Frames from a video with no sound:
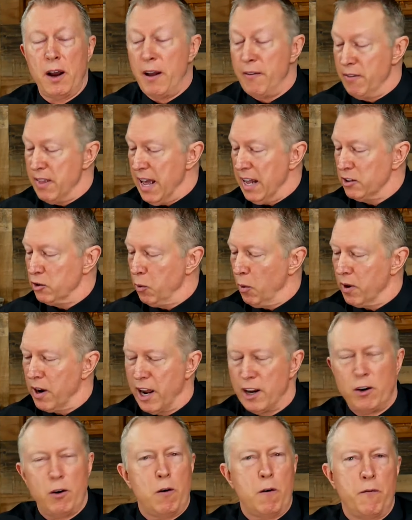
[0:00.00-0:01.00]
And that's
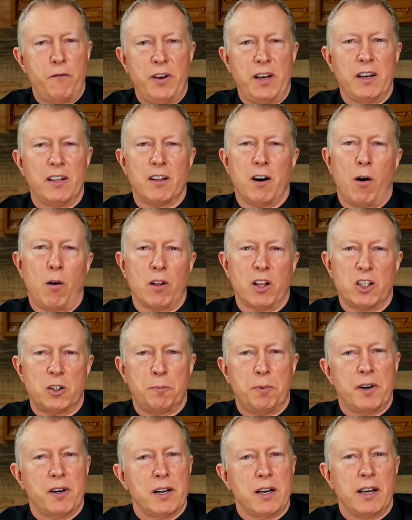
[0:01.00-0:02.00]
what I know via the Holy
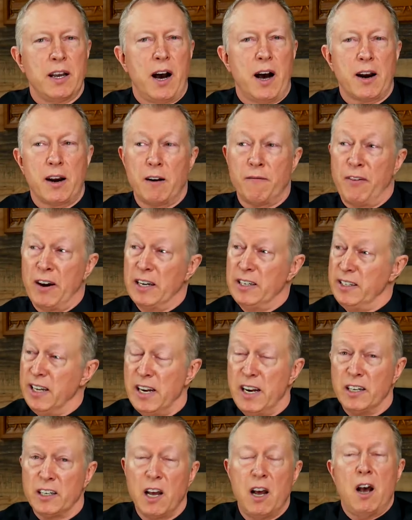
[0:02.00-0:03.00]
Spirit and God. And if I
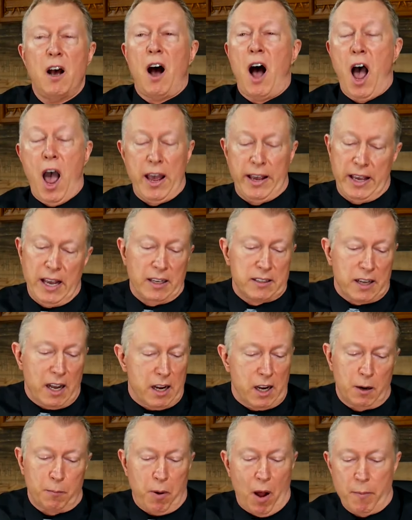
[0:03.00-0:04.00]
didn't, I guess
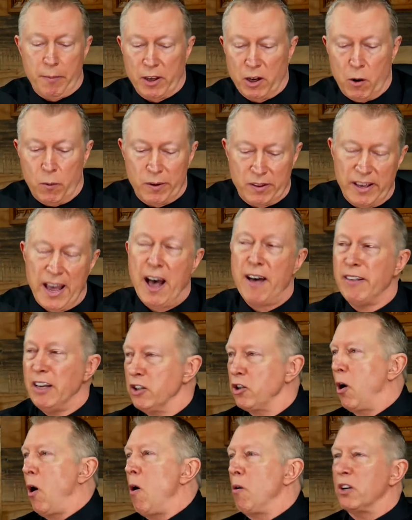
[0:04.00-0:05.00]
I could probably go with,
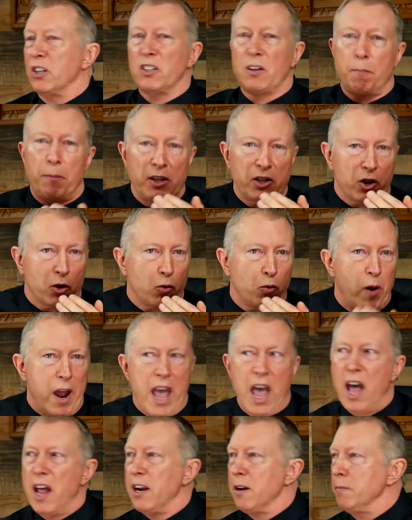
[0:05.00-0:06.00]
these are all just a bunch of
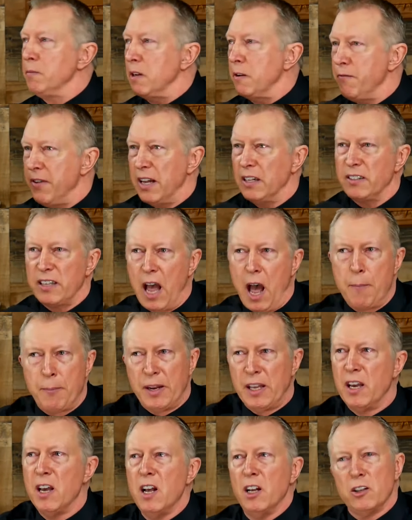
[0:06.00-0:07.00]
random events
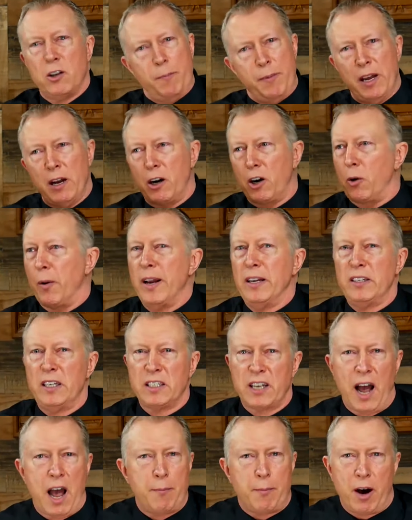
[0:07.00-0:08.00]
happening. It's going to be a
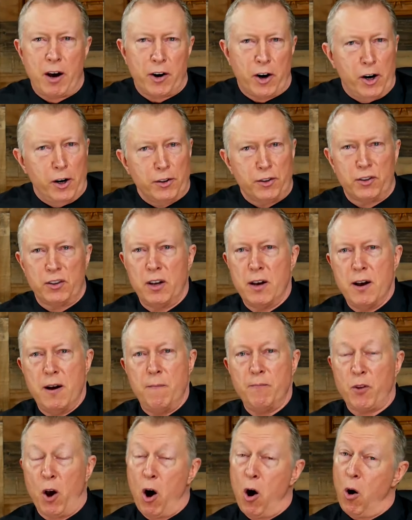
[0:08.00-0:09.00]
crazy time on earth.
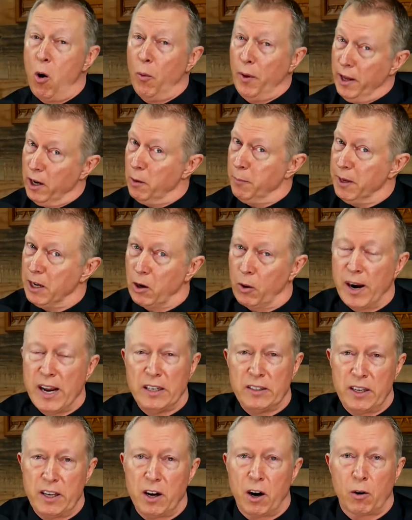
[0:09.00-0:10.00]
Oh, it'll be
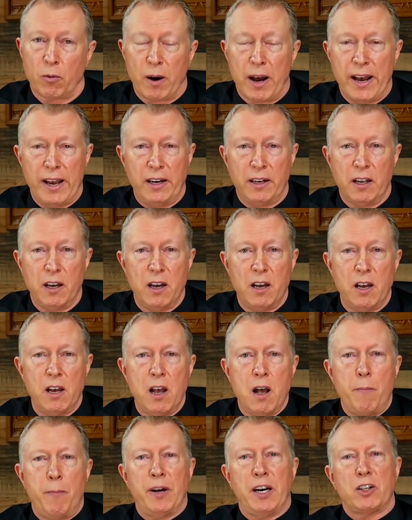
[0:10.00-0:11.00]
crazy, all right.
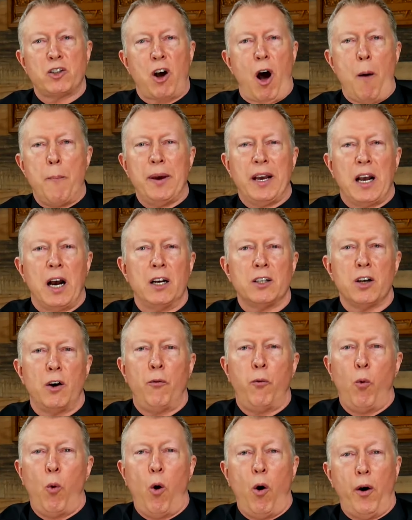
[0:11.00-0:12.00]
But it's all because
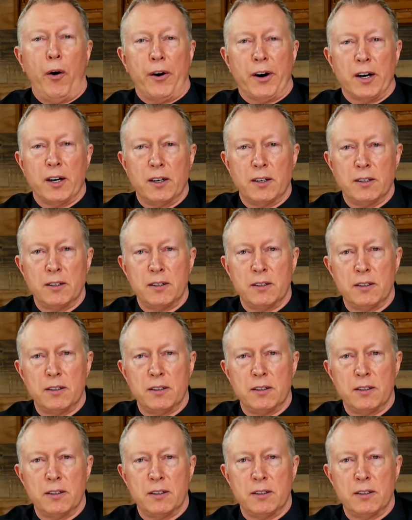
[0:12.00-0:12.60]
of war.